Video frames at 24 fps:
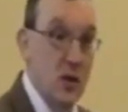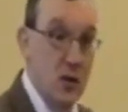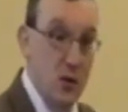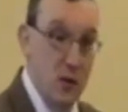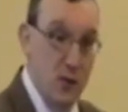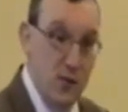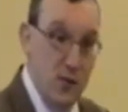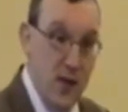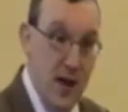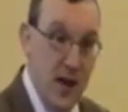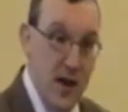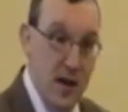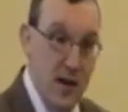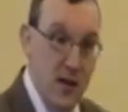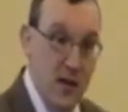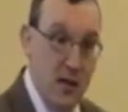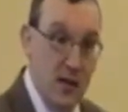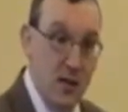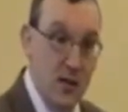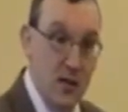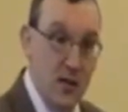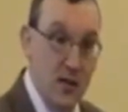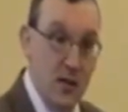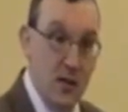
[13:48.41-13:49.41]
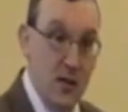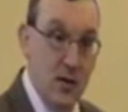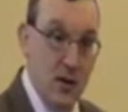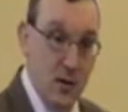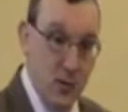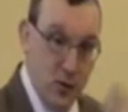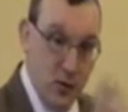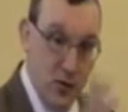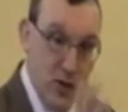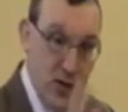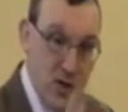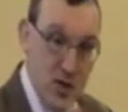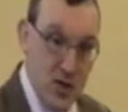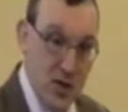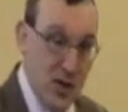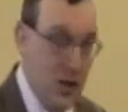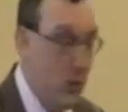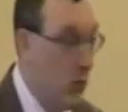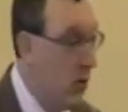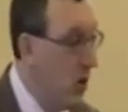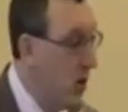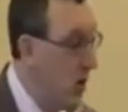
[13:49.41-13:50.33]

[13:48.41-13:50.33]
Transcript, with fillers: who fell and originally